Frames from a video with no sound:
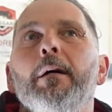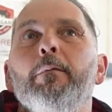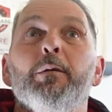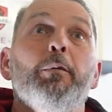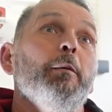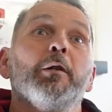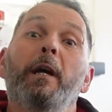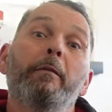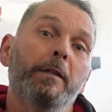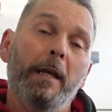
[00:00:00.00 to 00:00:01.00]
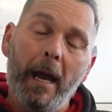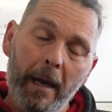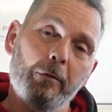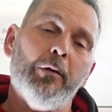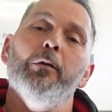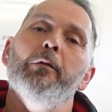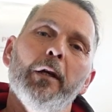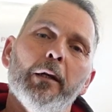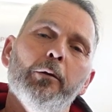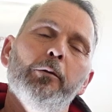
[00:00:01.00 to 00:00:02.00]
which pretty much covers everything on the
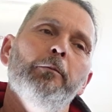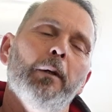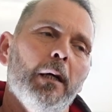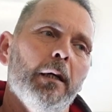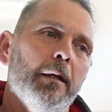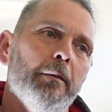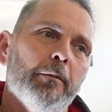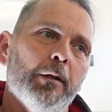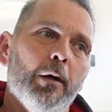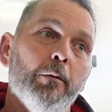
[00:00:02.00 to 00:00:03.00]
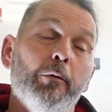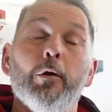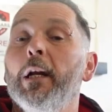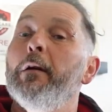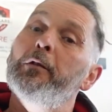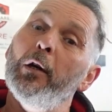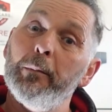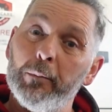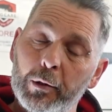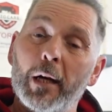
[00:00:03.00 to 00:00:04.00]
vehicle. So we've got an
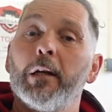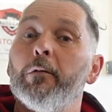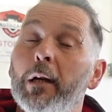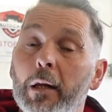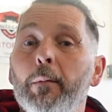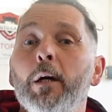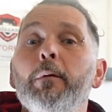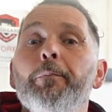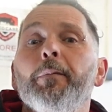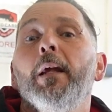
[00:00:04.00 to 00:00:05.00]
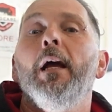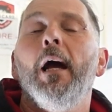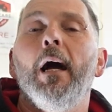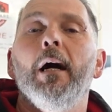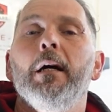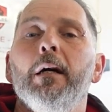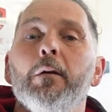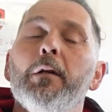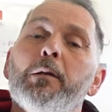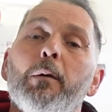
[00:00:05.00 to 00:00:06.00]
F-Type Jaguar in at the moment.
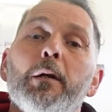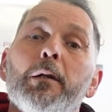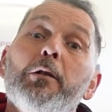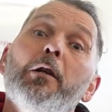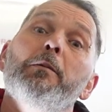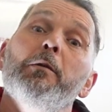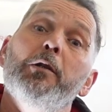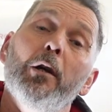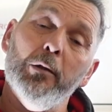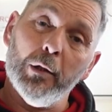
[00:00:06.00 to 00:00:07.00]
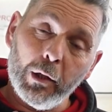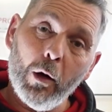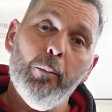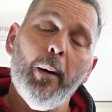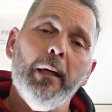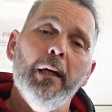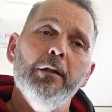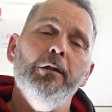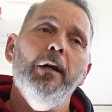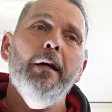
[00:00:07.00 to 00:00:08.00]
On this one, the gentleman's chosen the gold
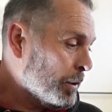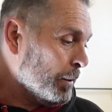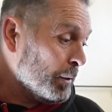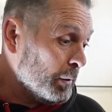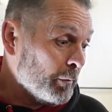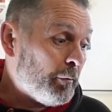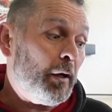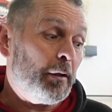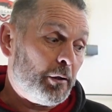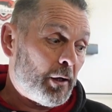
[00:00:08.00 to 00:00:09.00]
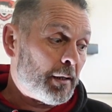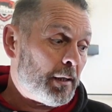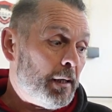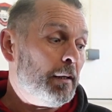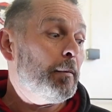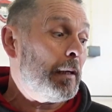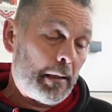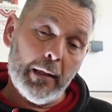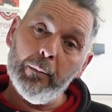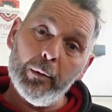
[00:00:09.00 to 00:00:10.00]
package. So we're doing the full under chassis,
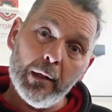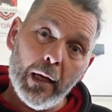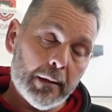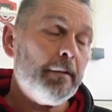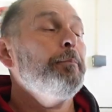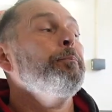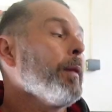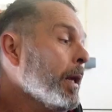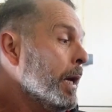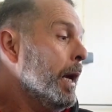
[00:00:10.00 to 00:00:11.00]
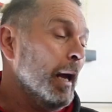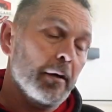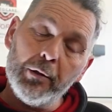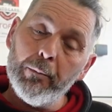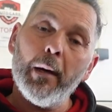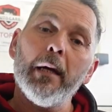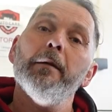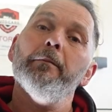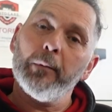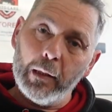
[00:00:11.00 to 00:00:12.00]
clean and protect, engine
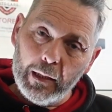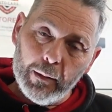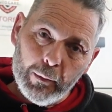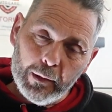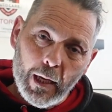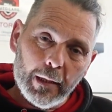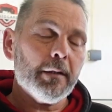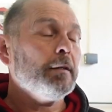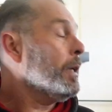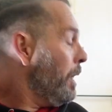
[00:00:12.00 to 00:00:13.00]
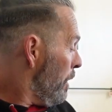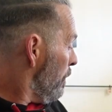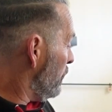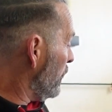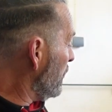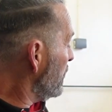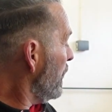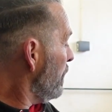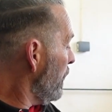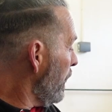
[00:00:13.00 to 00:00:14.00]
bay, clean and protect, full
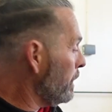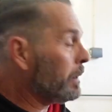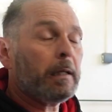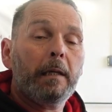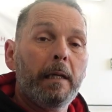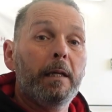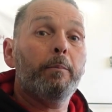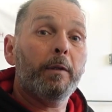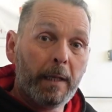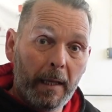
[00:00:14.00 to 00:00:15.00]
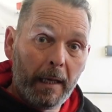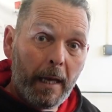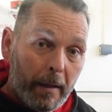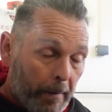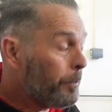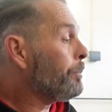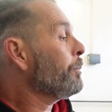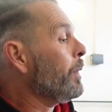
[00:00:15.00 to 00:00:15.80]
interior, clean and protect the leather,